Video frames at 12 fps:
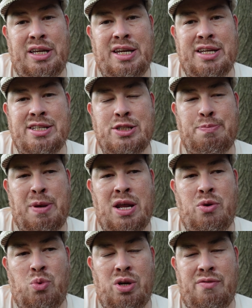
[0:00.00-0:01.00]
He can
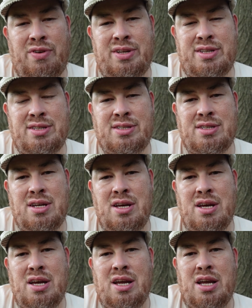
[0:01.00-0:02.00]
spend one of his
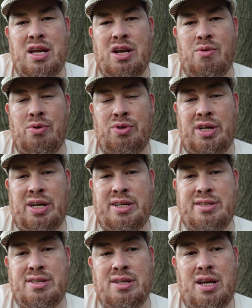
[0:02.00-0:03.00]
hero
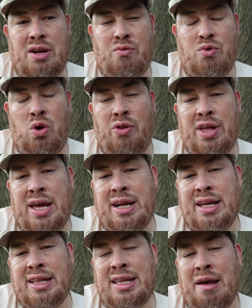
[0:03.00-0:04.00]
dice, roll that,
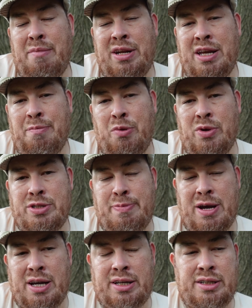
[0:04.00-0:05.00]
and get that many hit points
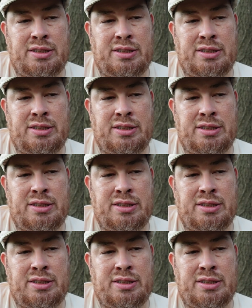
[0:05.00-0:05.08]
back.